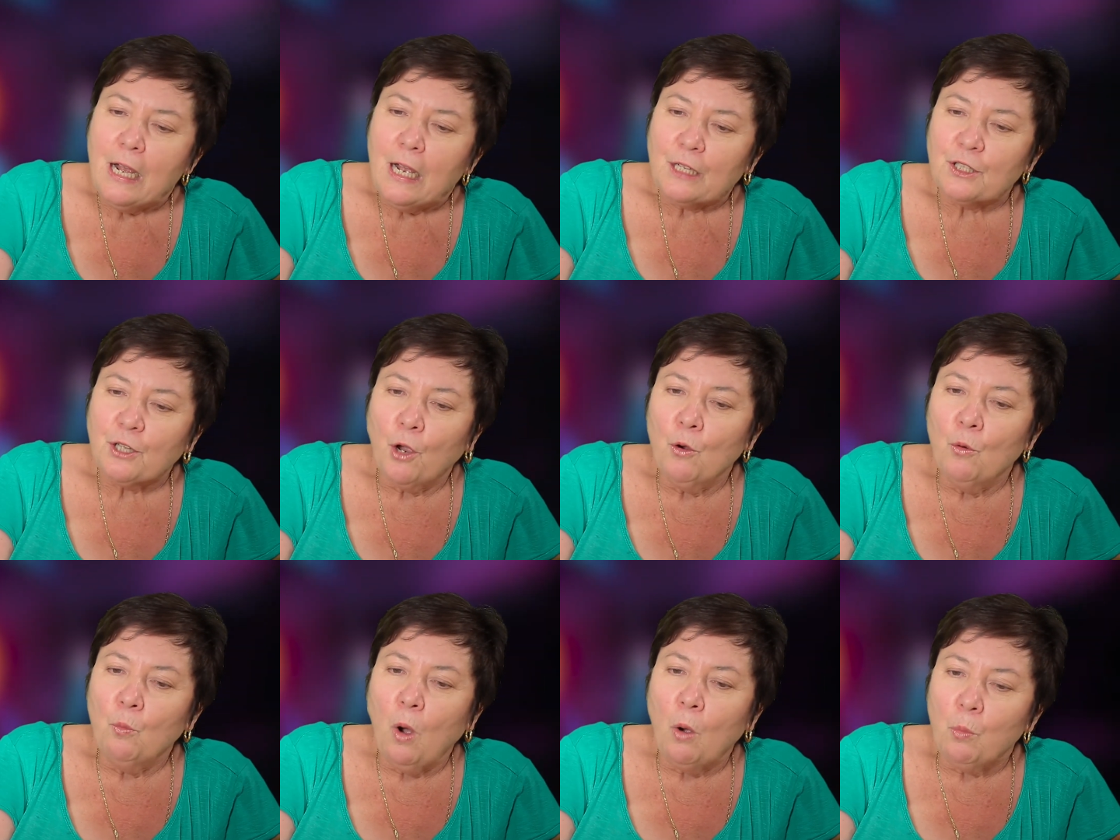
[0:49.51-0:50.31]
So,
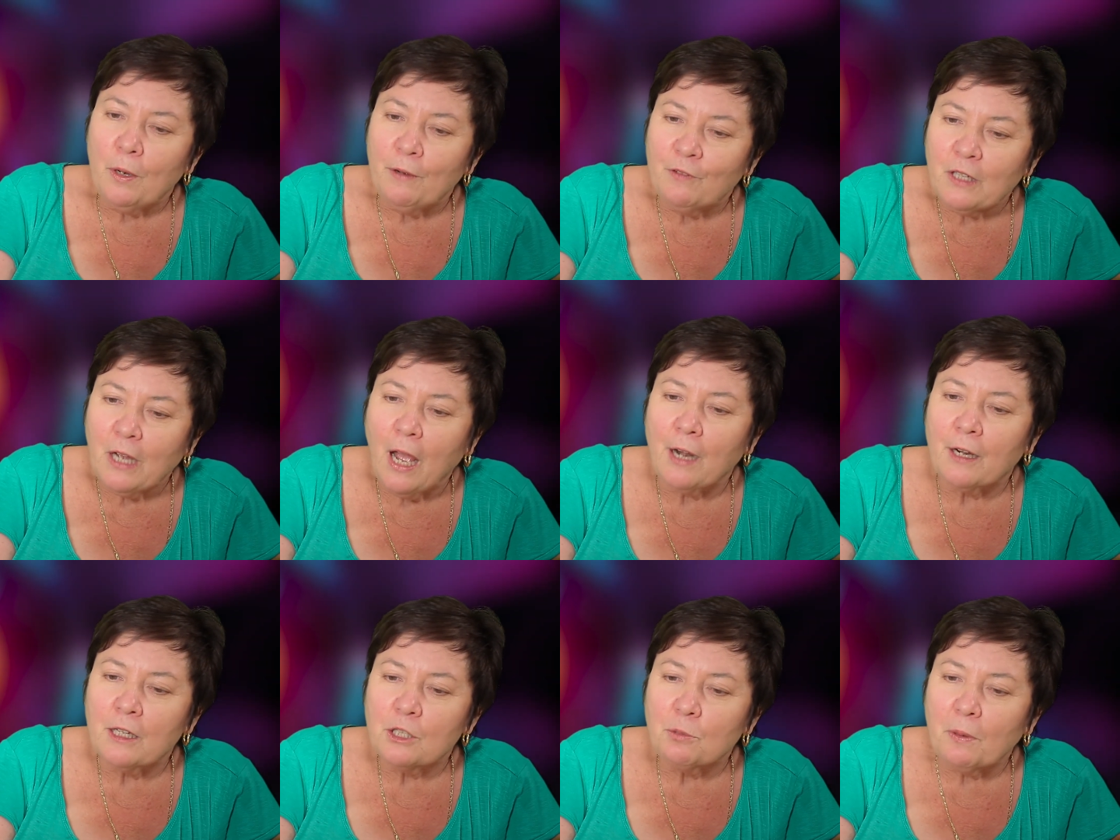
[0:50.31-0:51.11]
what we've
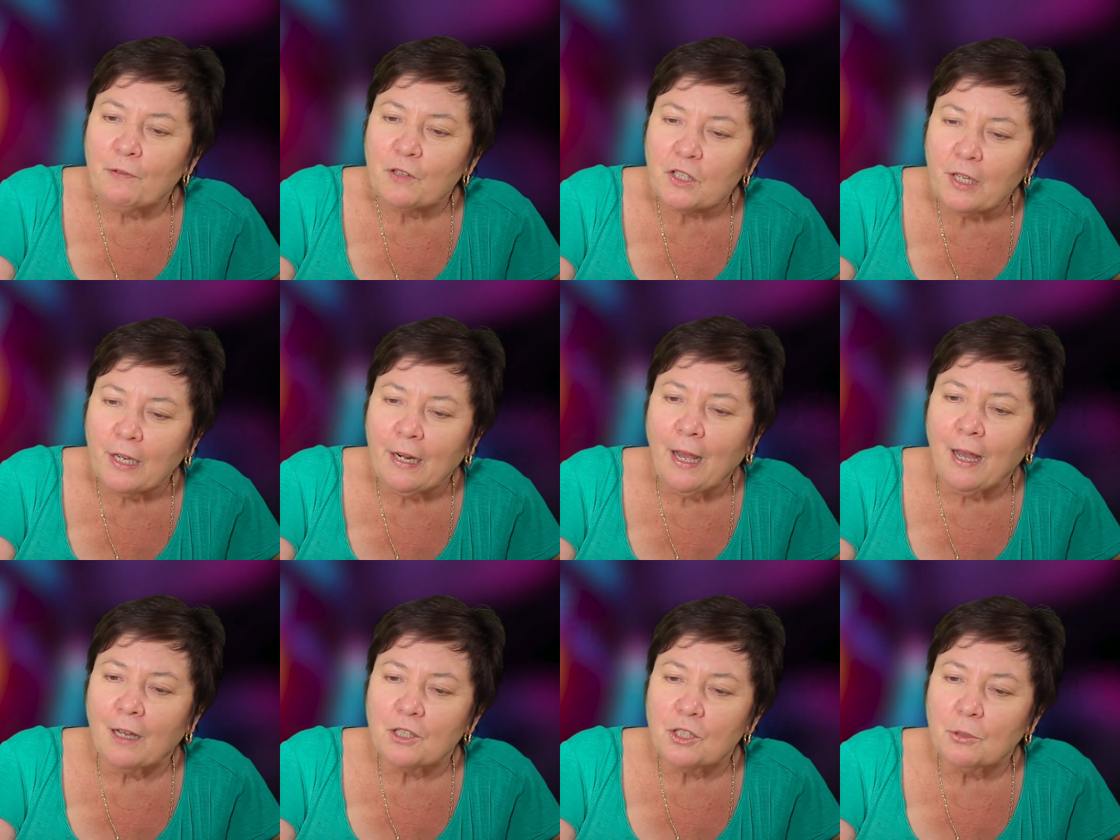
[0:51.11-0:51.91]
done is we've set
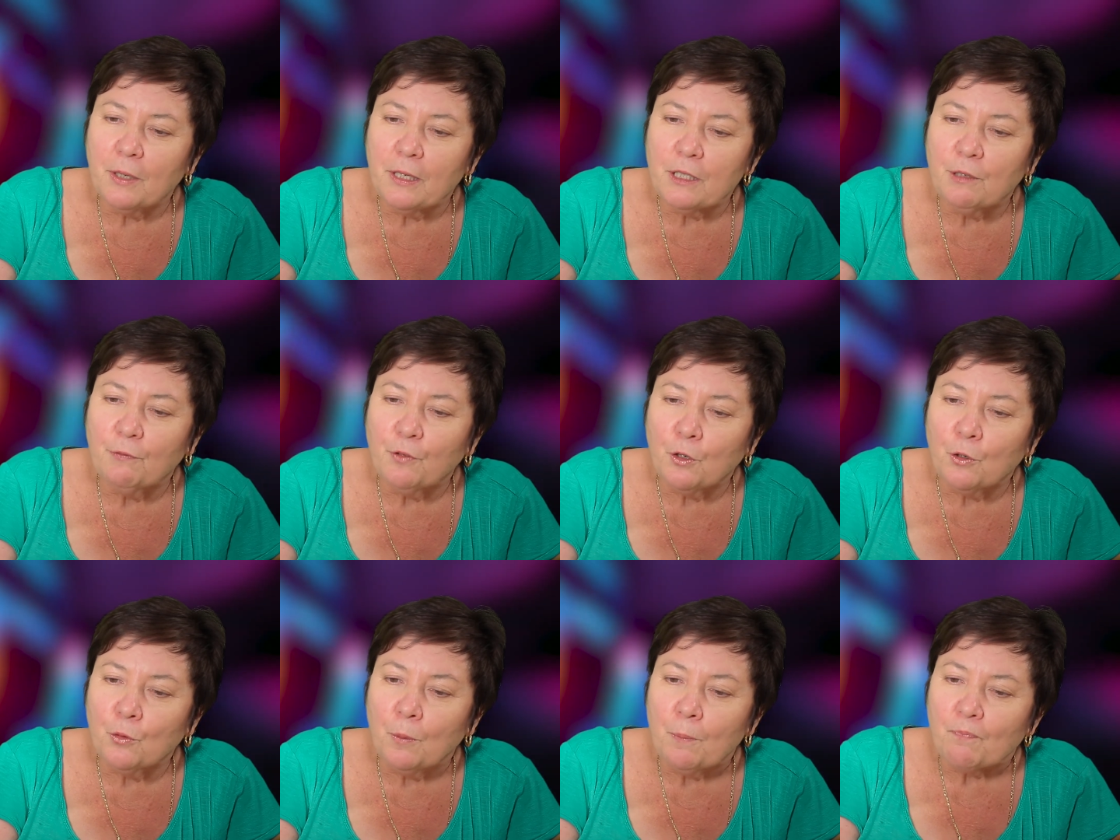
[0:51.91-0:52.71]
out to
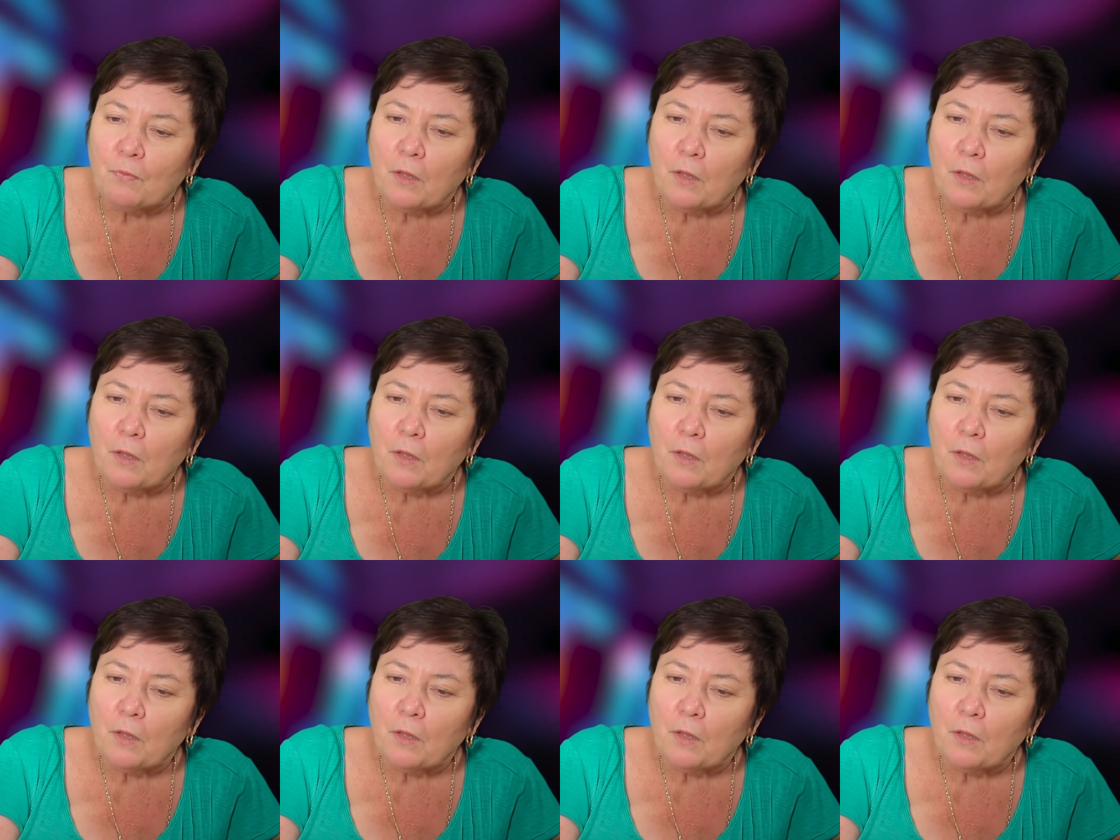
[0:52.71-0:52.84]
interview